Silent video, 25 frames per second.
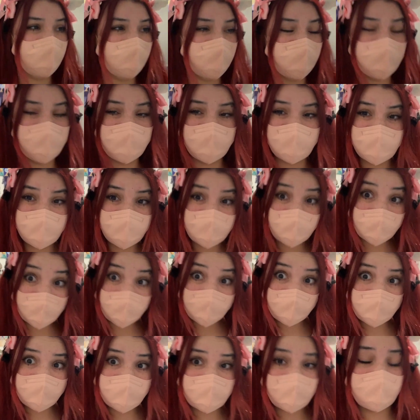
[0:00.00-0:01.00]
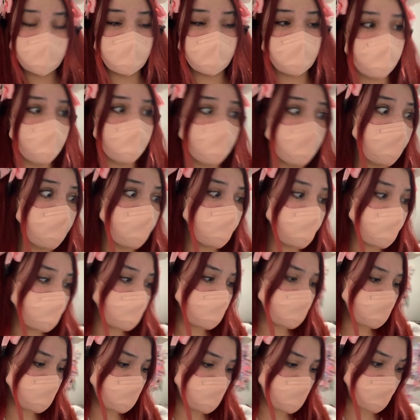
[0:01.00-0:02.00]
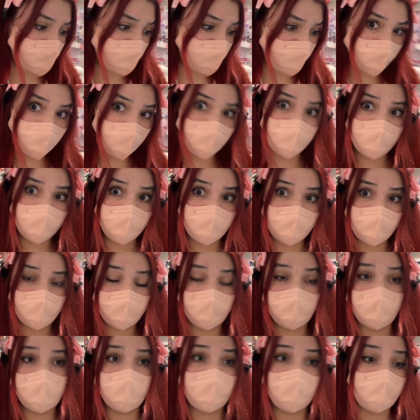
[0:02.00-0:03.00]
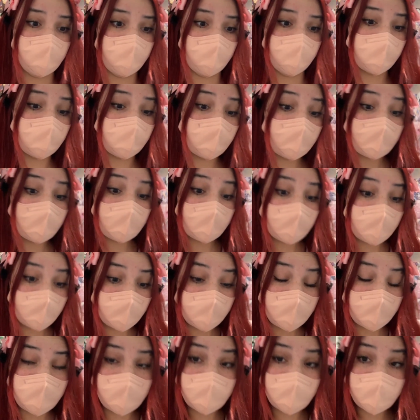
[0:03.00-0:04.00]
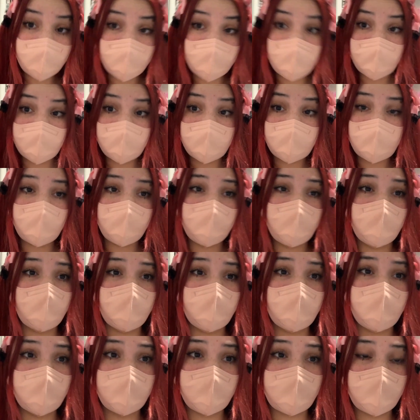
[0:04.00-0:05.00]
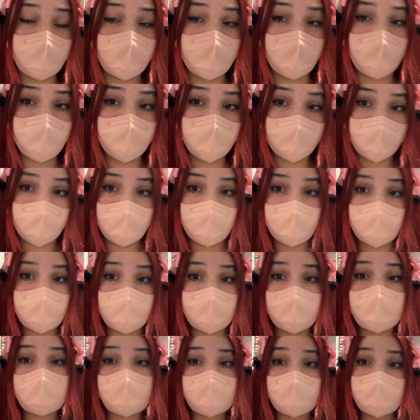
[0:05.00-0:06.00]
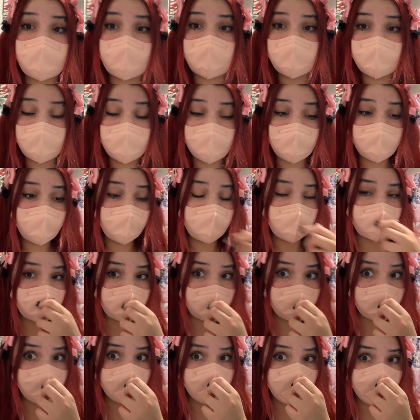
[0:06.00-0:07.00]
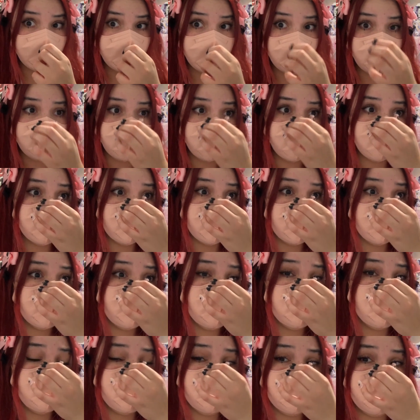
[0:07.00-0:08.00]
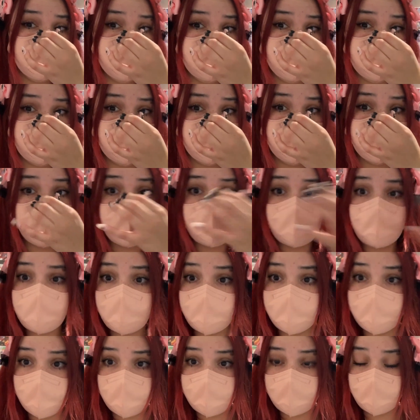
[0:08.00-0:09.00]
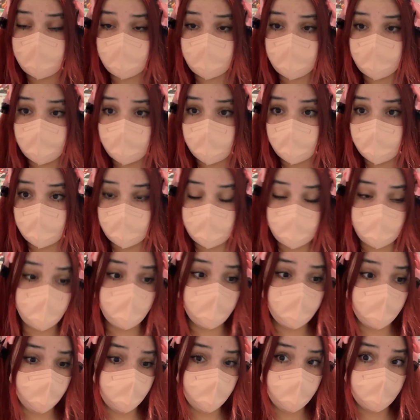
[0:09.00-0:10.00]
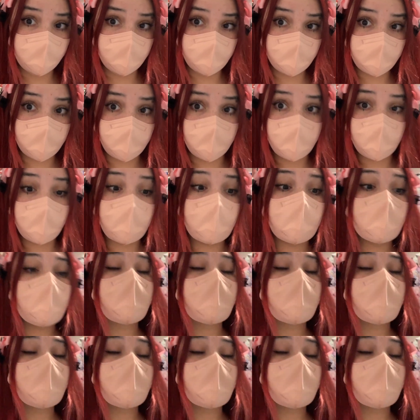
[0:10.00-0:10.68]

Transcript: lot of prep has gone into anything, honestly. The cafe is literally this Friday. Our mandatory meeting is on Friday, so